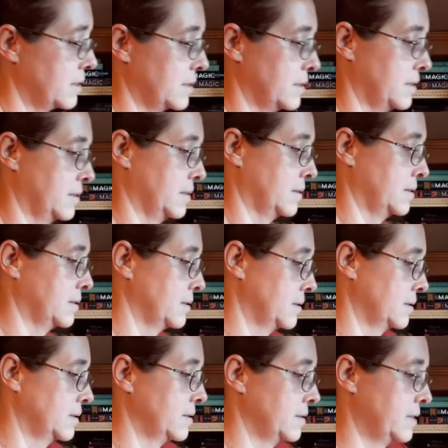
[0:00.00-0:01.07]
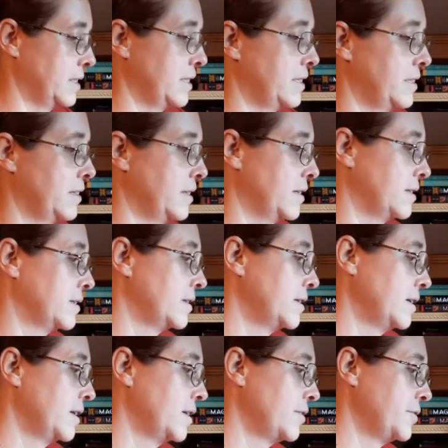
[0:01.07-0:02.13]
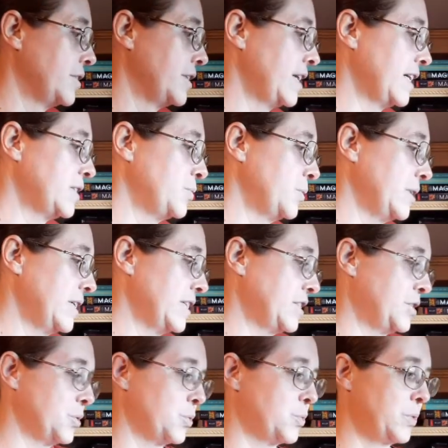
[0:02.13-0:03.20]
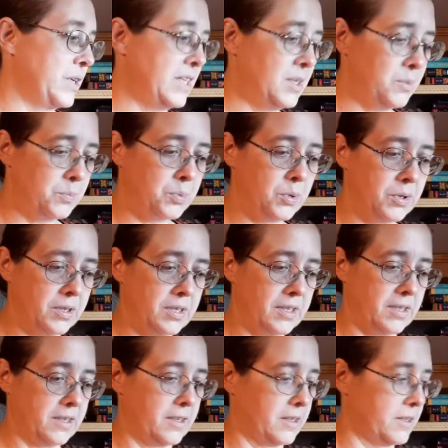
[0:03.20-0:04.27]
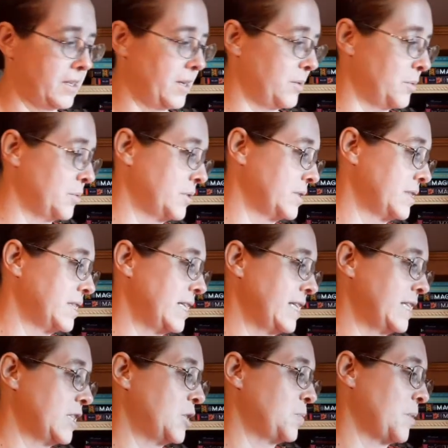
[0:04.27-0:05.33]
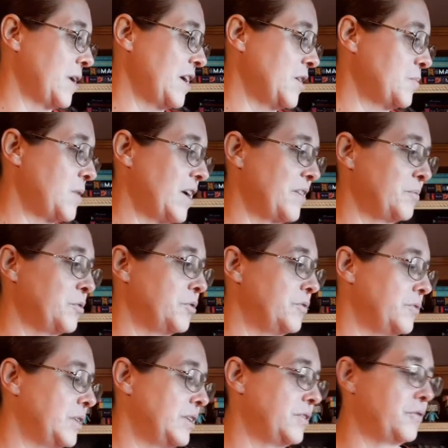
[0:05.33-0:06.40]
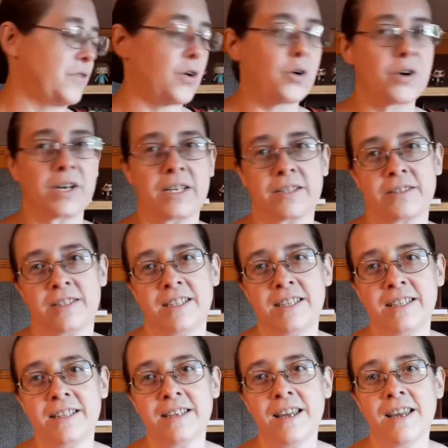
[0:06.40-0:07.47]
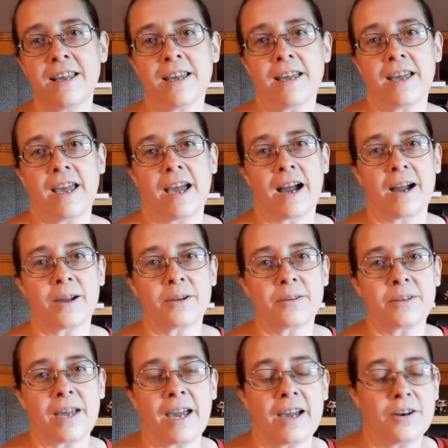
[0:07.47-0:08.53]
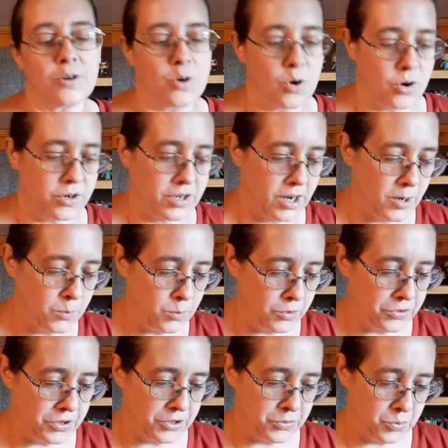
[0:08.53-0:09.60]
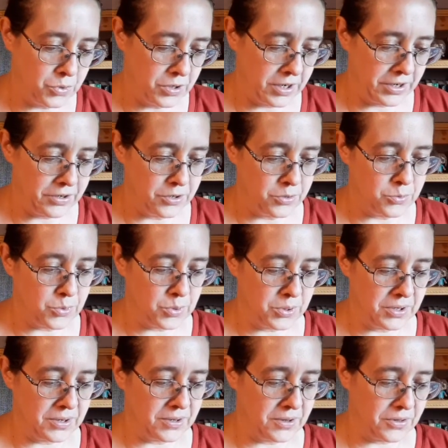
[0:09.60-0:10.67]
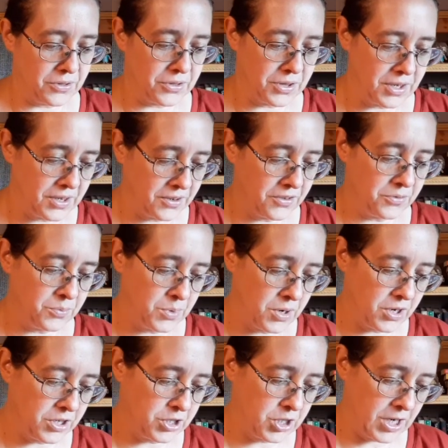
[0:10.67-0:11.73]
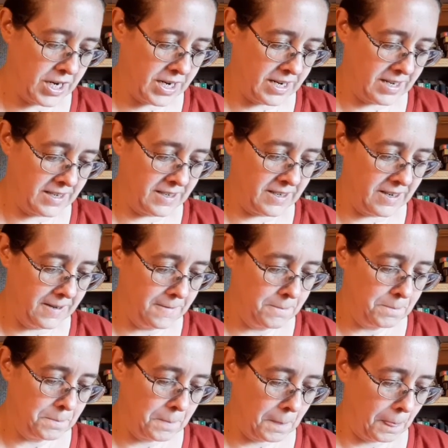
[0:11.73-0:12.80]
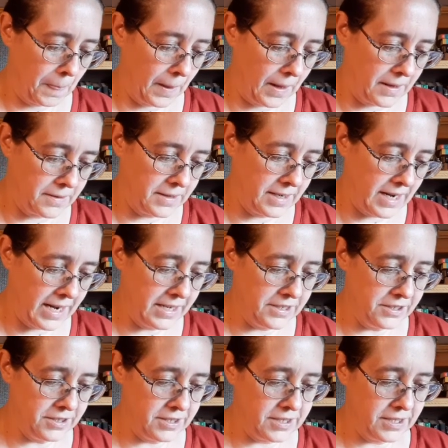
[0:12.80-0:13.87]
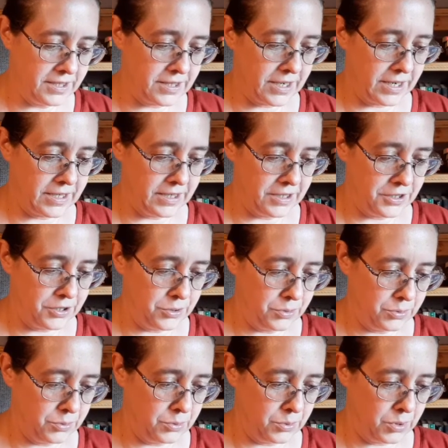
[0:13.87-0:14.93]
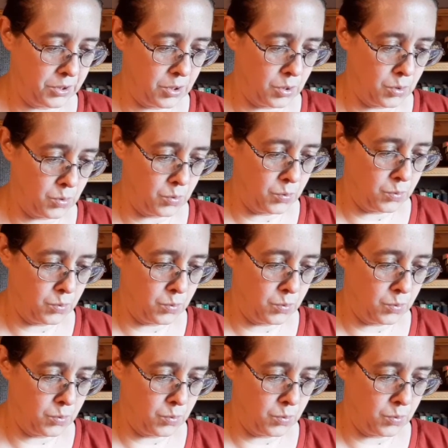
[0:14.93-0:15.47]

Then the next one is to read a book that was inspired by a movie you've already seen. I had a hard time with this one. I couldn't really think of much, and then I just decided to go with